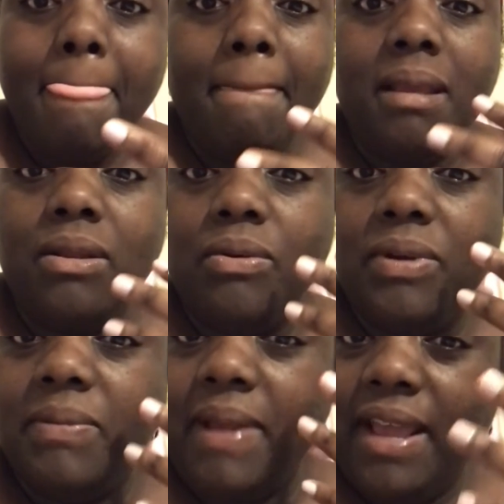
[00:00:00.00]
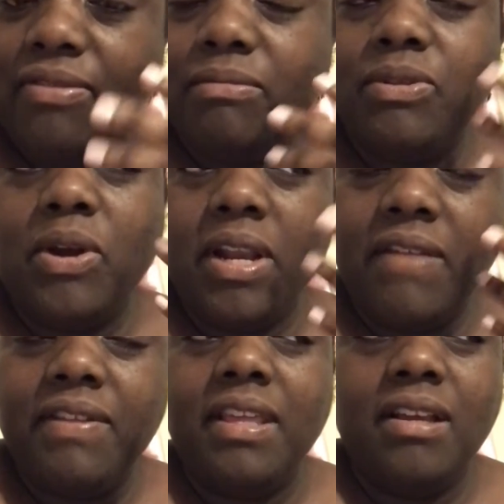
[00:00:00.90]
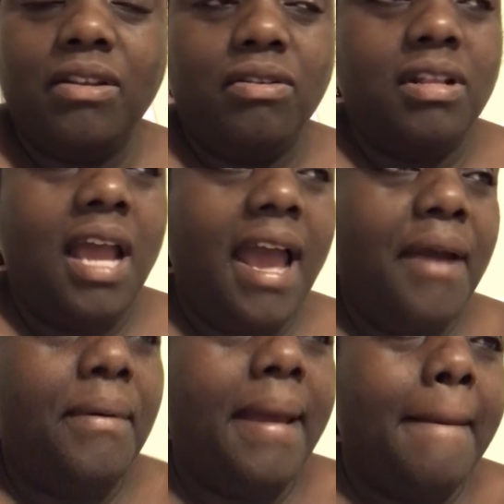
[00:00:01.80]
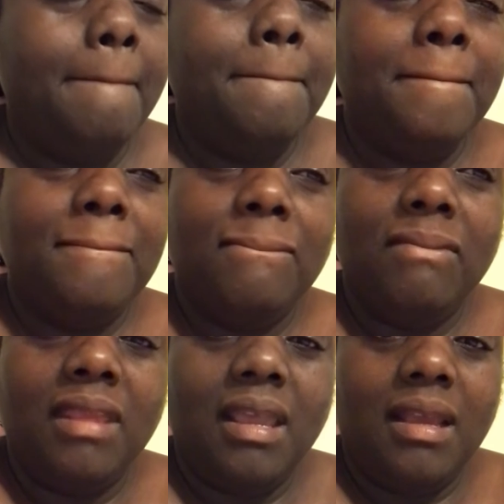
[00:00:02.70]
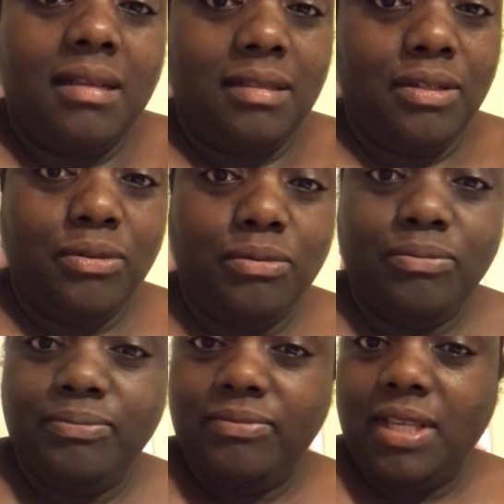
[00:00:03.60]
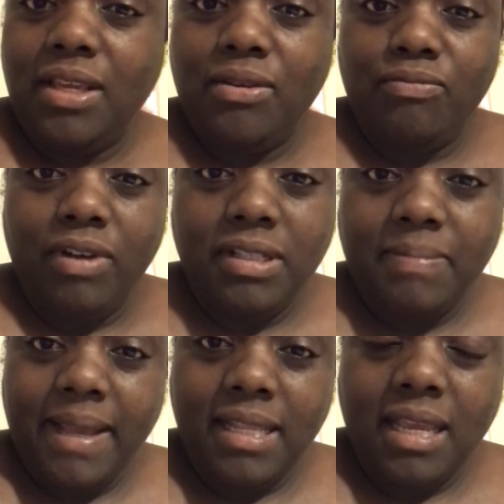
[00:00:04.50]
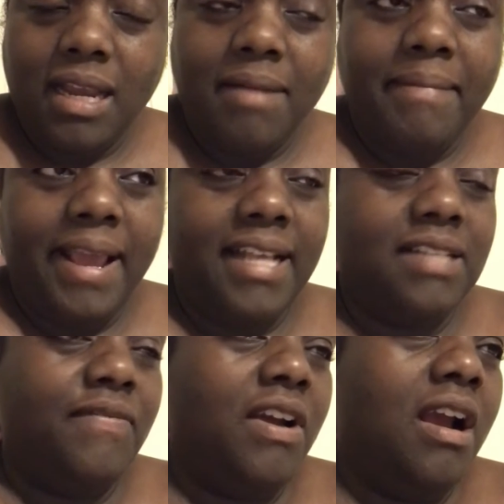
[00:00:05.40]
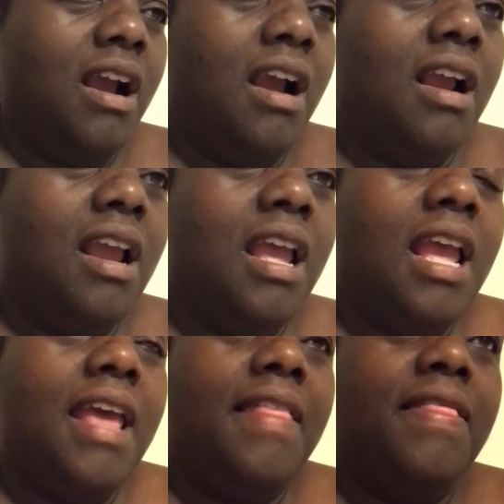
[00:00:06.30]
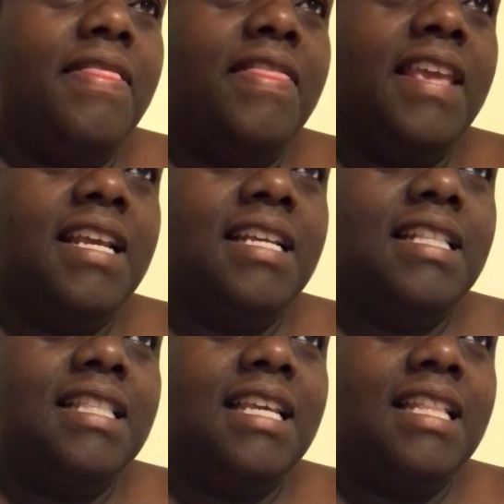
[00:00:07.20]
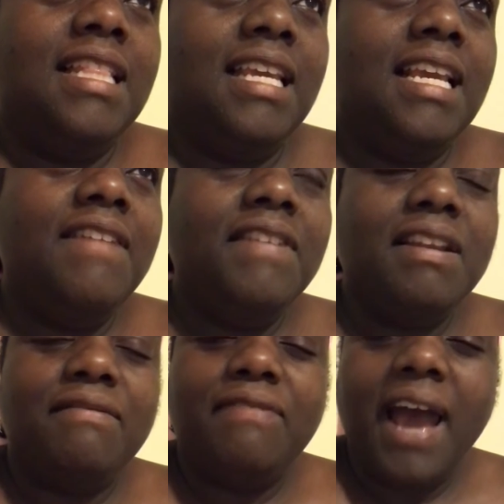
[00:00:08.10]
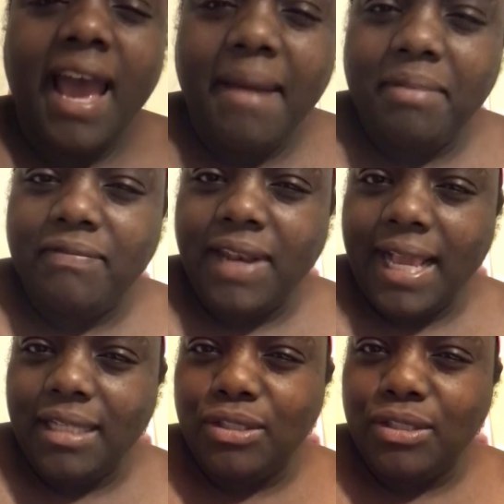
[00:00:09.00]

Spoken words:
you know, where the bathrooms are and everything along the highway. So he runs back to get her mask for her. The even a vibe of like